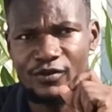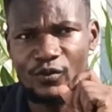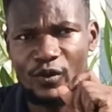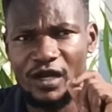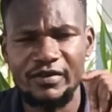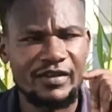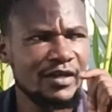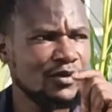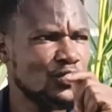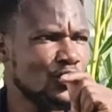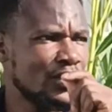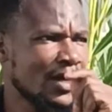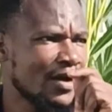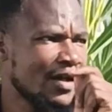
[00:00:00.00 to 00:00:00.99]
Whenever they
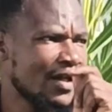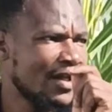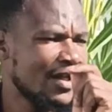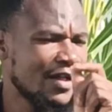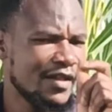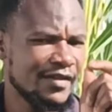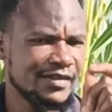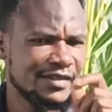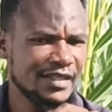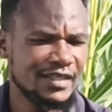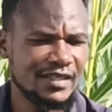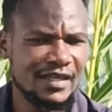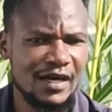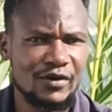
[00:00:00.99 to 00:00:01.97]
would
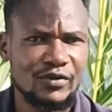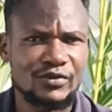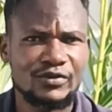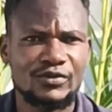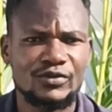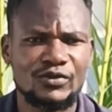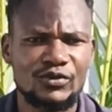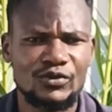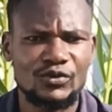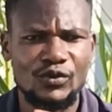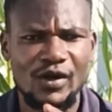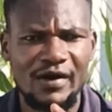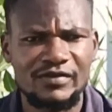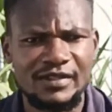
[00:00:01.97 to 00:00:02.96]
sit down to
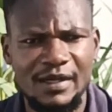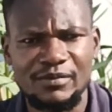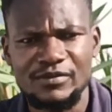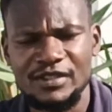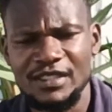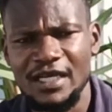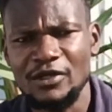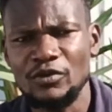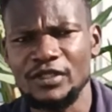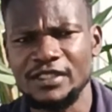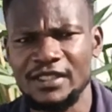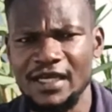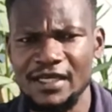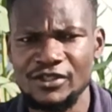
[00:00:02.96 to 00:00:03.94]
have some subtle
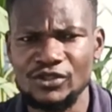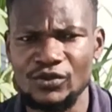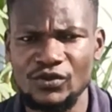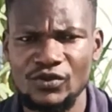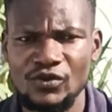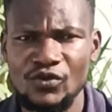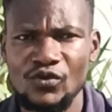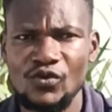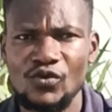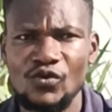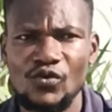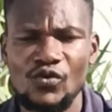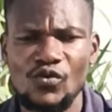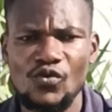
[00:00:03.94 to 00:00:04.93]
discussion,
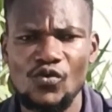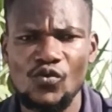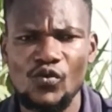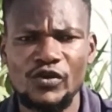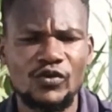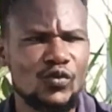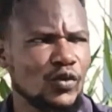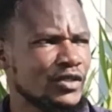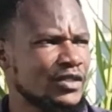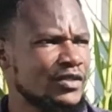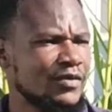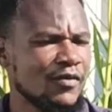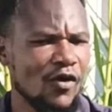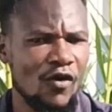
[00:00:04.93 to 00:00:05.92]
which
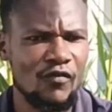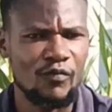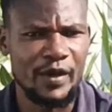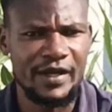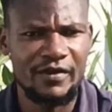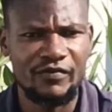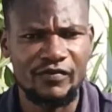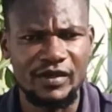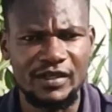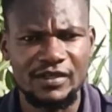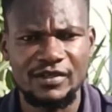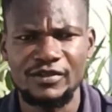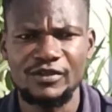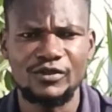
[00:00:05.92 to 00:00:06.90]
was of benefit
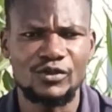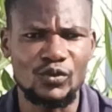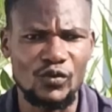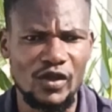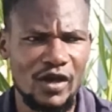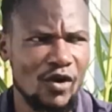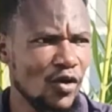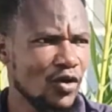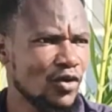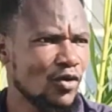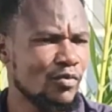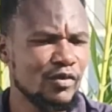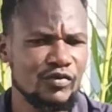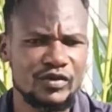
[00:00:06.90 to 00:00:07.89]
to the whole
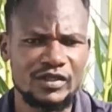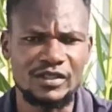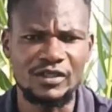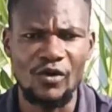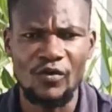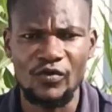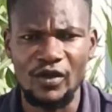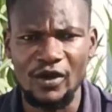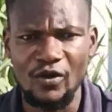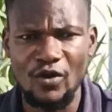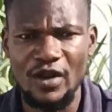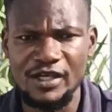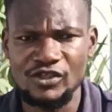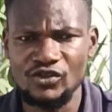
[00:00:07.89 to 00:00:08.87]
community or the
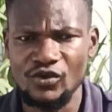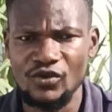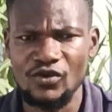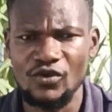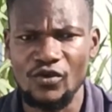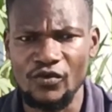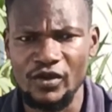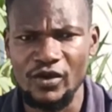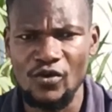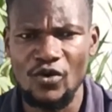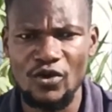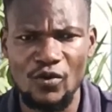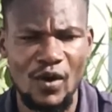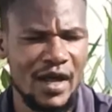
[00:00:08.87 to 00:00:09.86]
whole nation or the
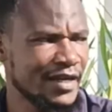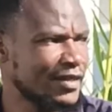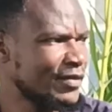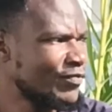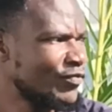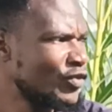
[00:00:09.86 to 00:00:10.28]
whole world,